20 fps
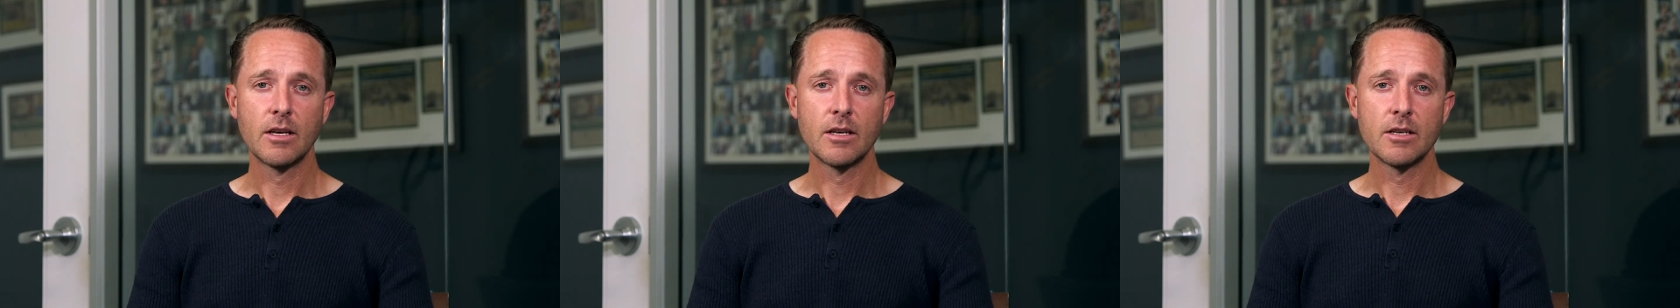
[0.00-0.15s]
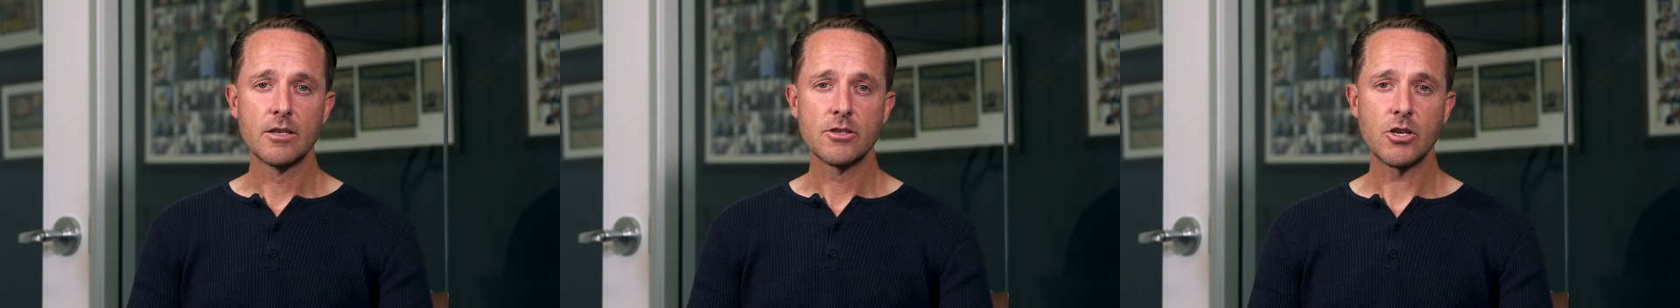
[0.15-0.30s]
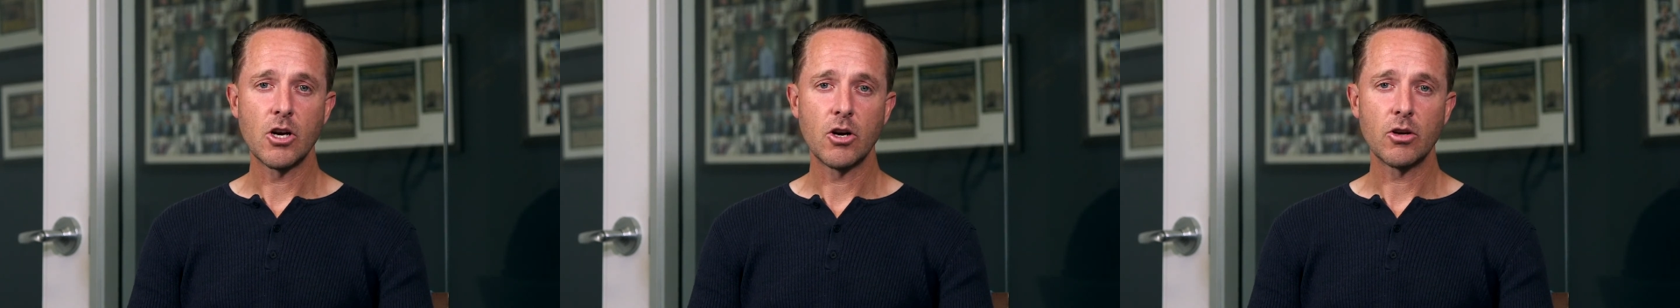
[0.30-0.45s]

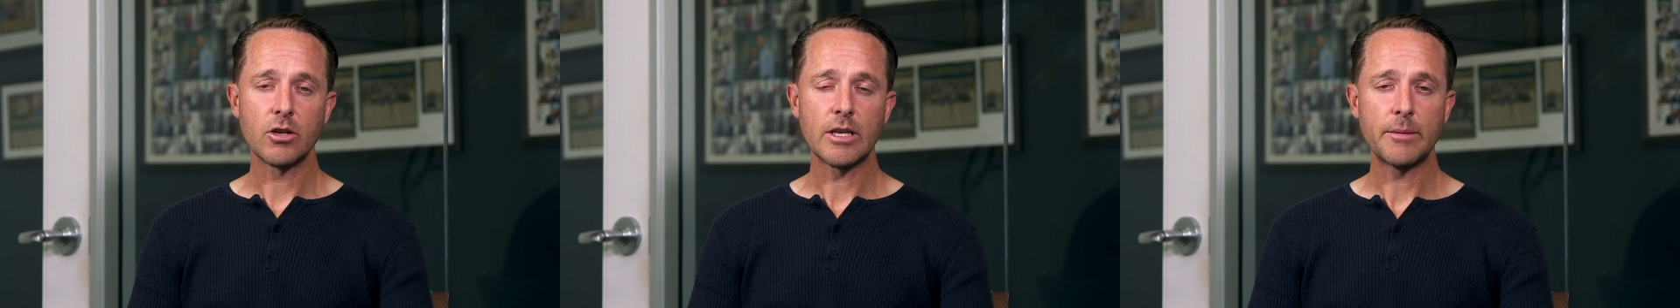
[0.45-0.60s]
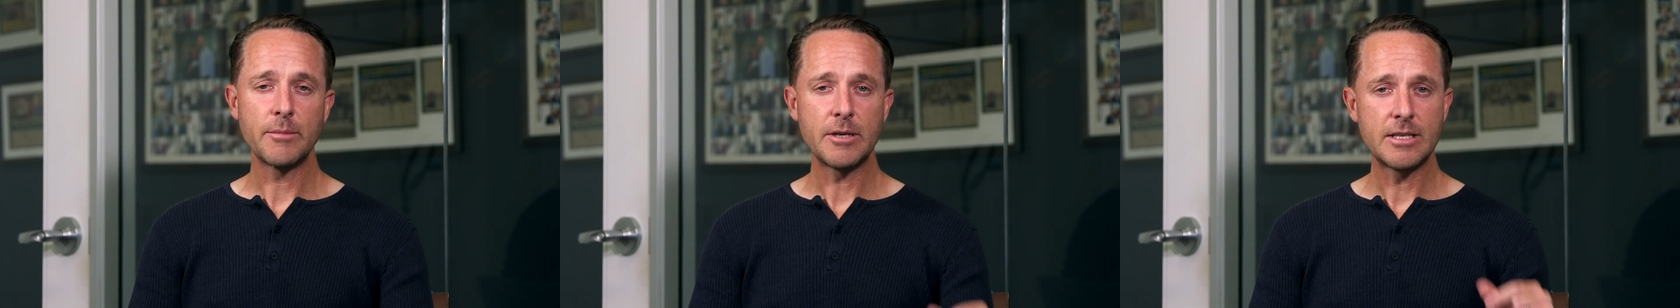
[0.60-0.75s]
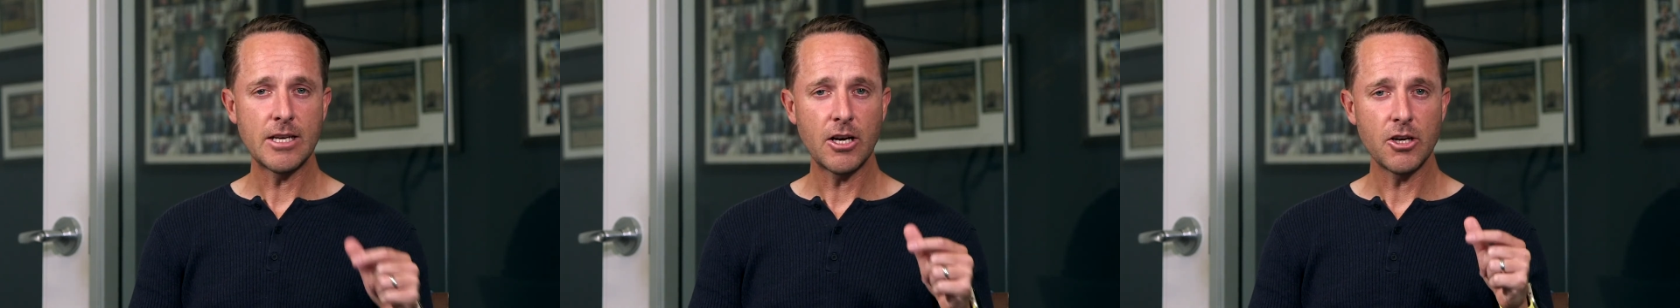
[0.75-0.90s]
So let
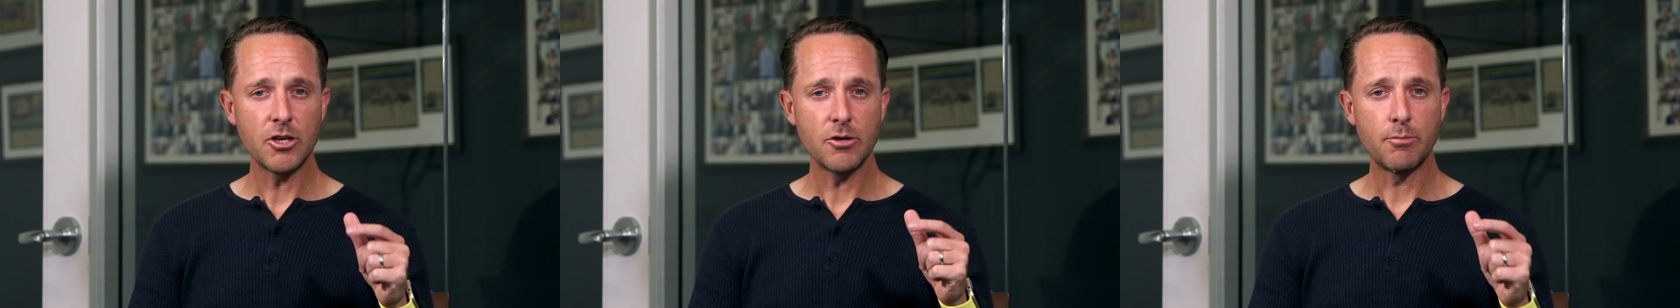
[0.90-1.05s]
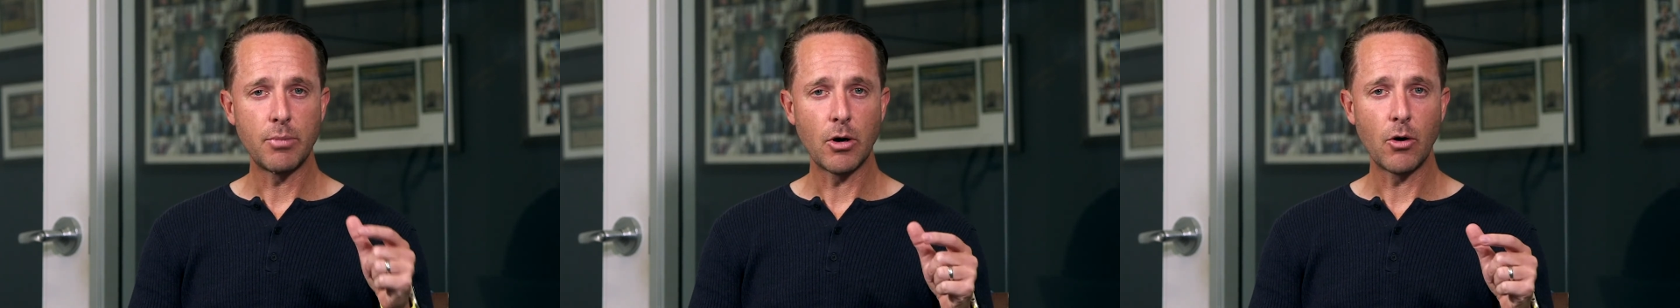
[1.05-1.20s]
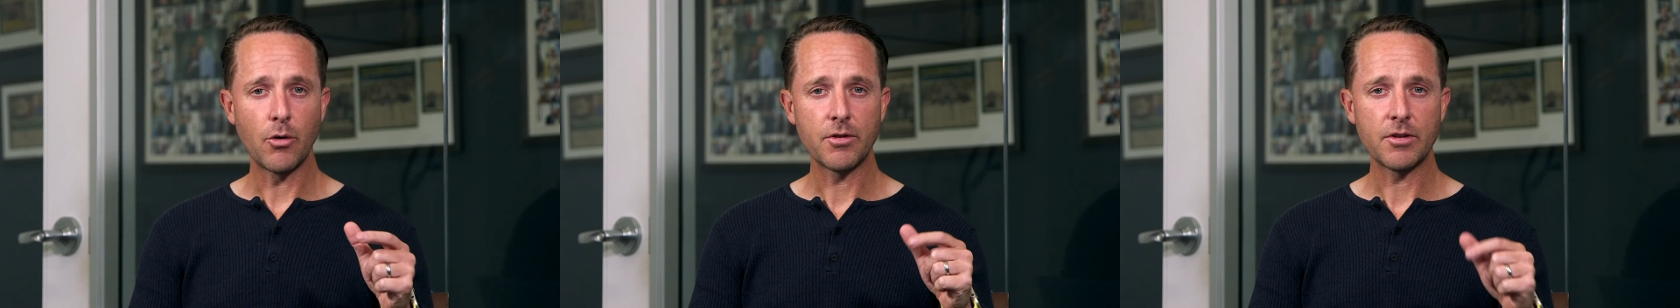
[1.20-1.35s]
me tell you
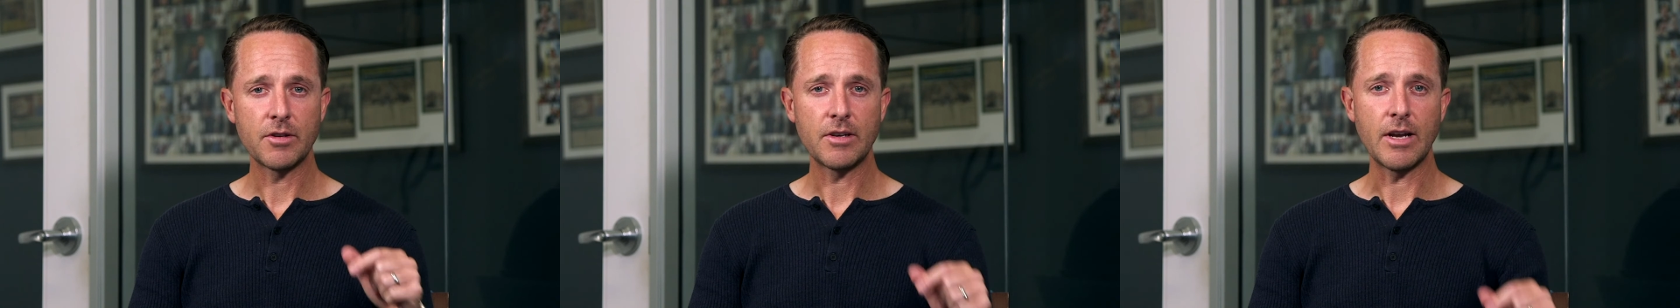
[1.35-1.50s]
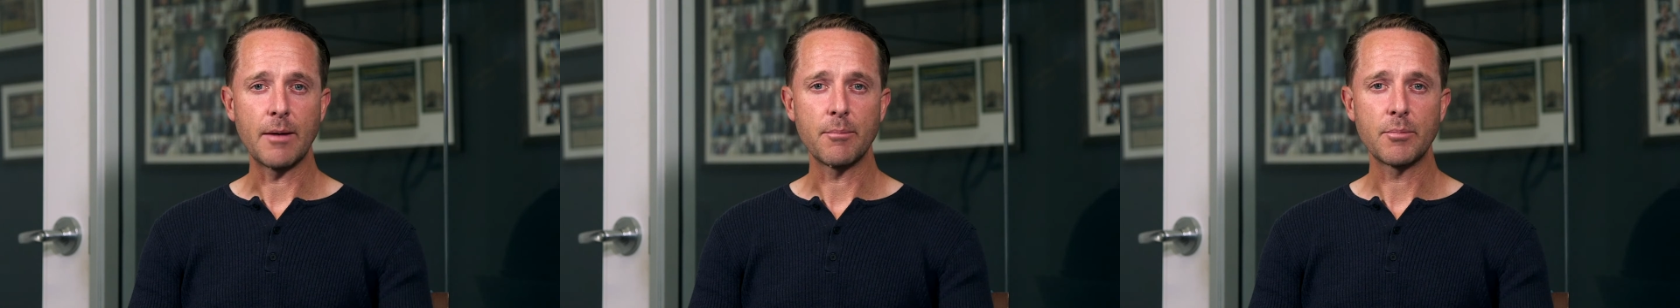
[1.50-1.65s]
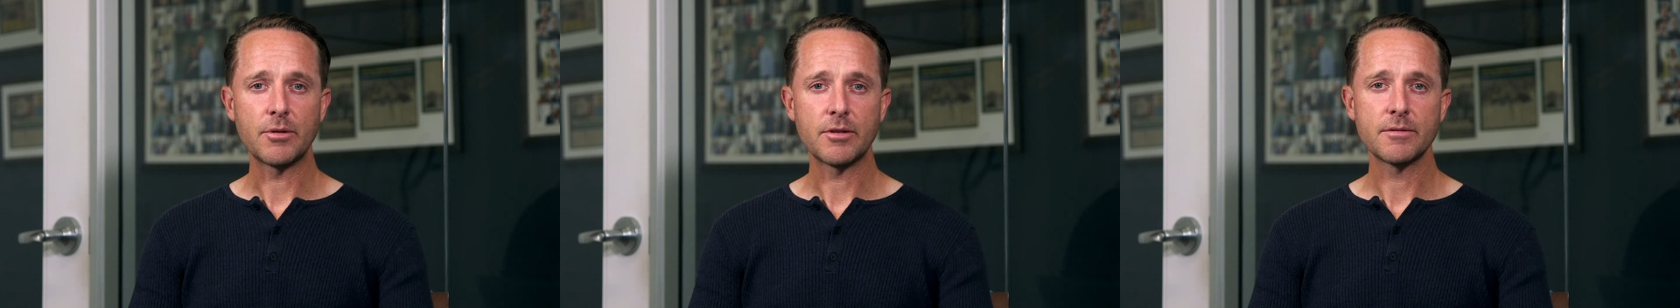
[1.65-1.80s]
both
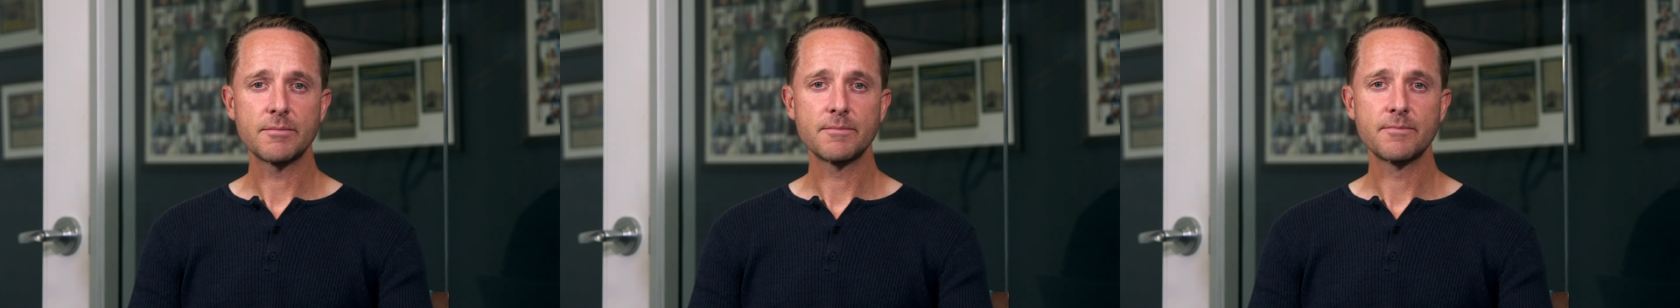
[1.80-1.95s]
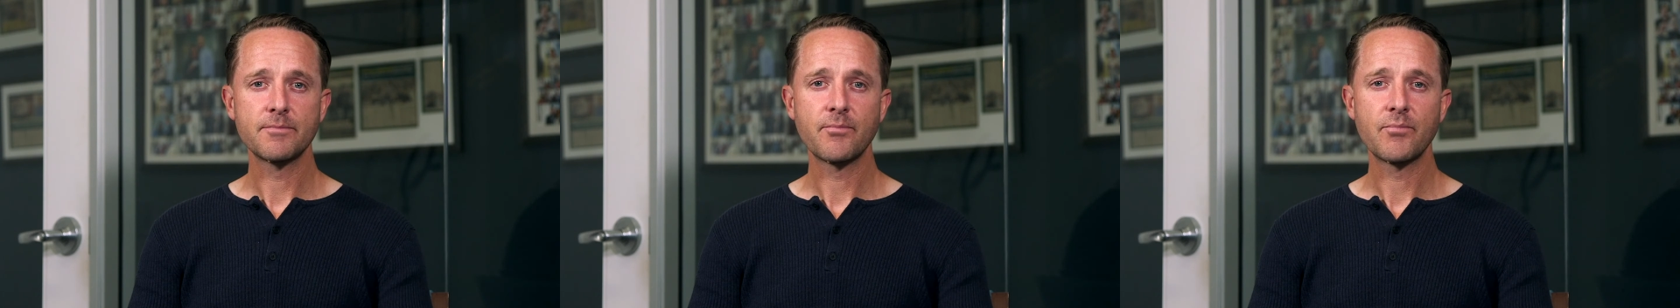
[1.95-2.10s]
steps.